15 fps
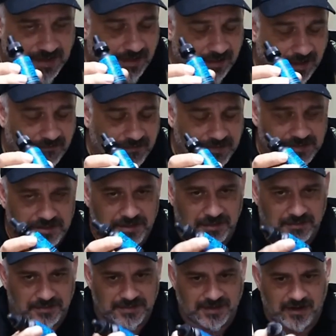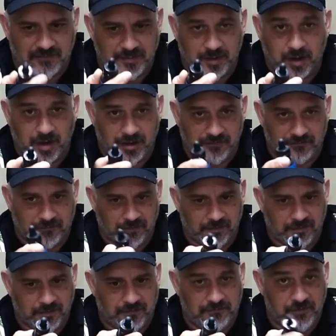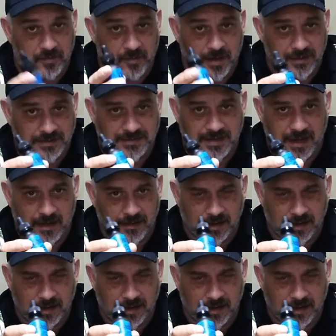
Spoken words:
I love this juice, and I've been on it for a few months now.